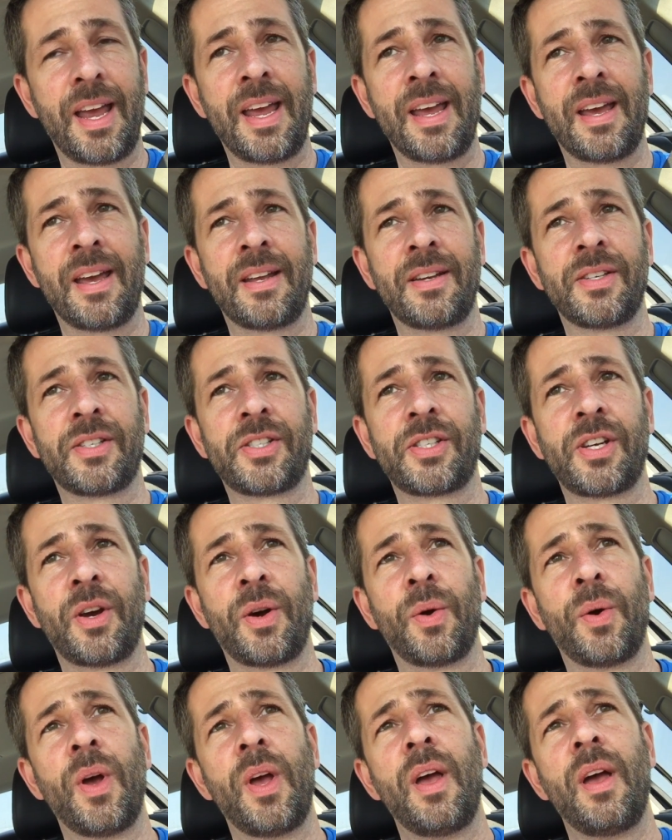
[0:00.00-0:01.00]
And
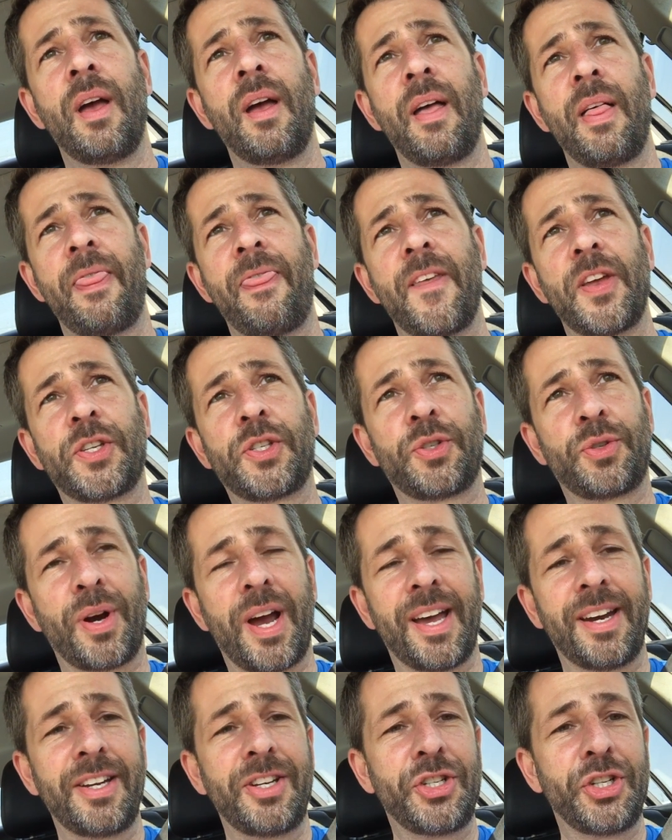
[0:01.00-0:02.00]
so the
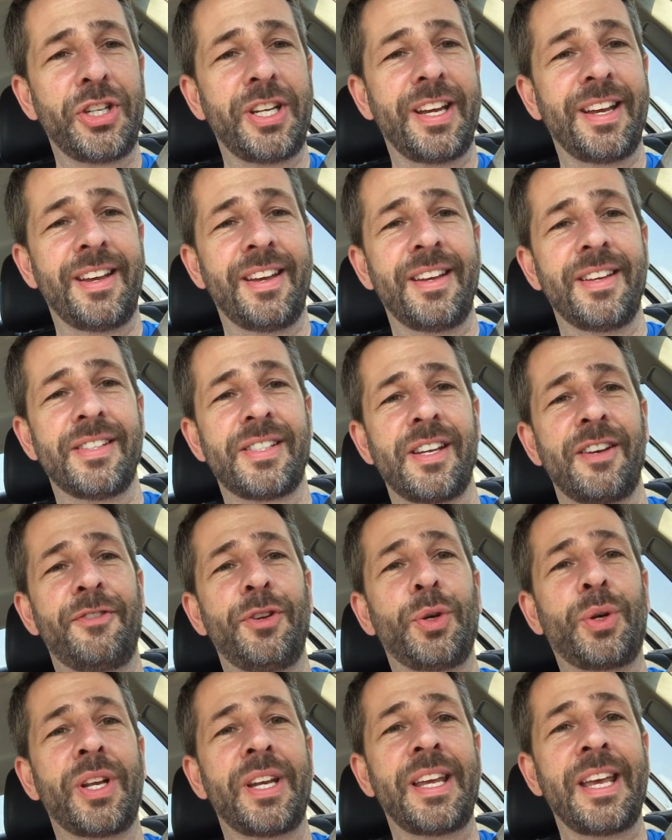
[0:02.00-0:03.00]
strategy is,
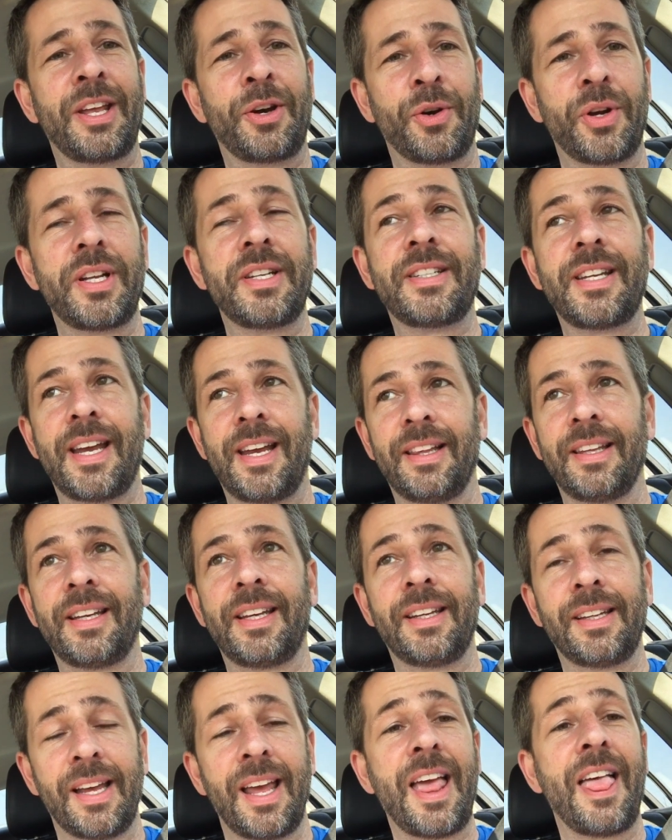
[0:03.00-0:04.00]
if you can enter it
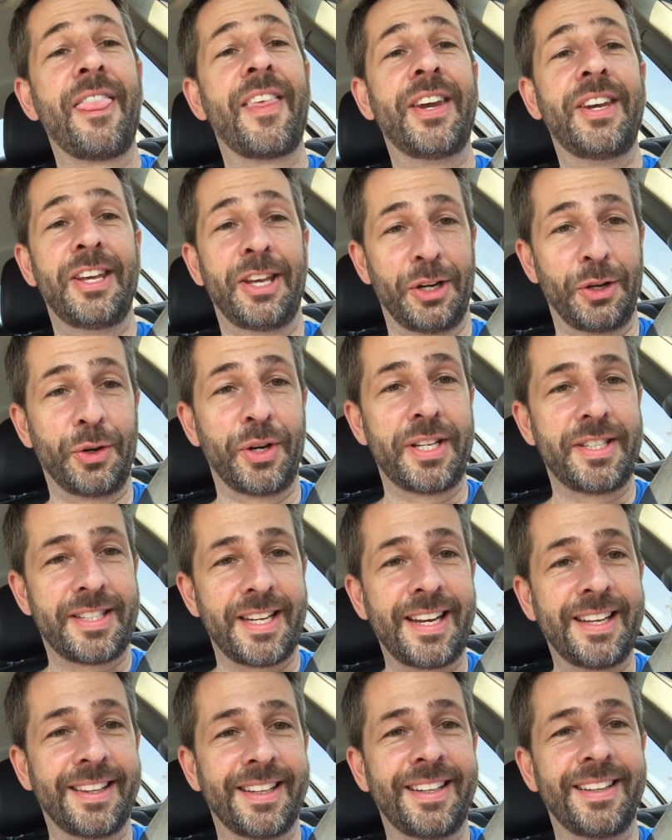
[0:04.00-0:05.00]
daily, then enter it
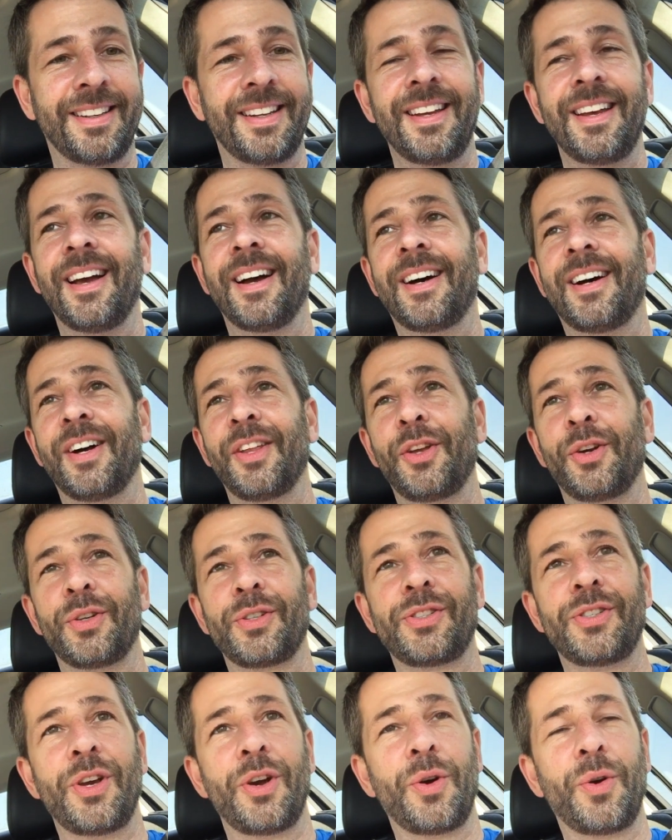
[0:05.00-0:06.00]
daily.
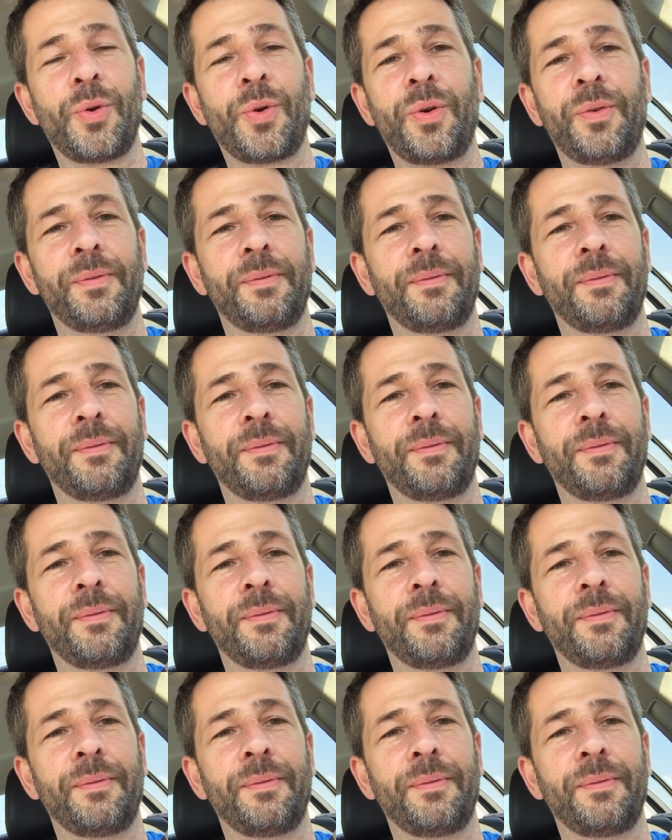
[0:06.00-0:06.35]
There's no